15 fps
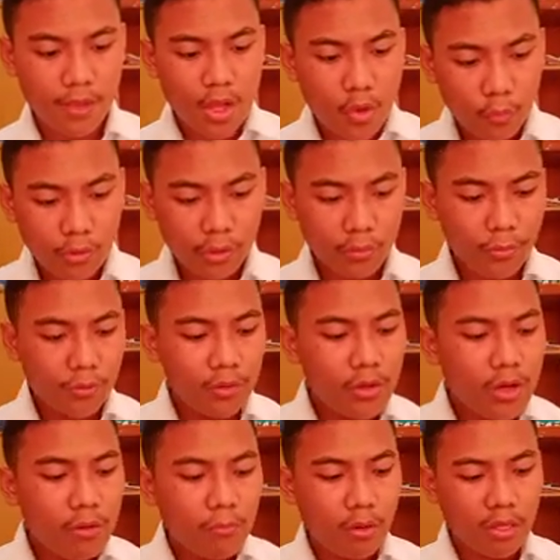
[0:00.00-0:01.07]
We know
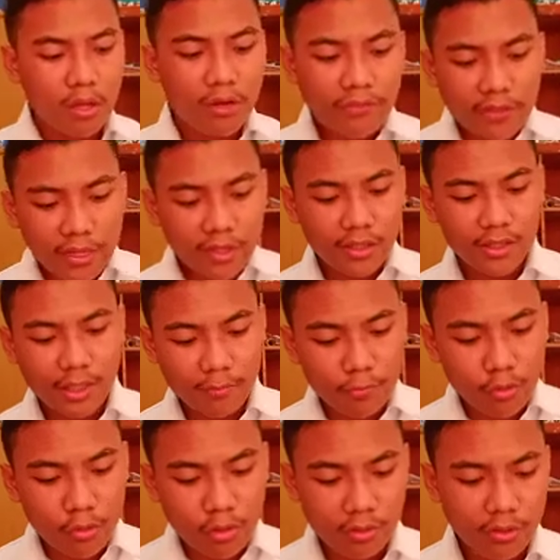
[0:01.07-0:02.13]
most of Instagram
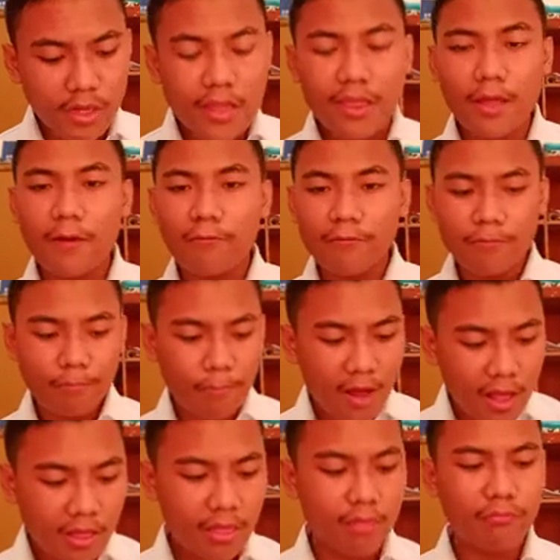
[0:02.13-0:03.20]
user is a
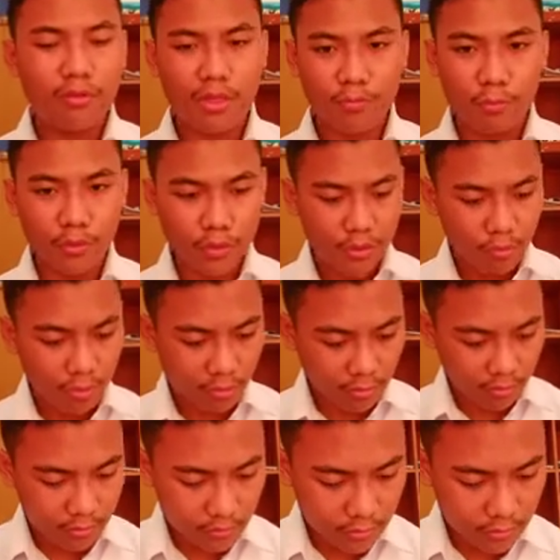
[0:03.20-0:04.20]
past Facebook user.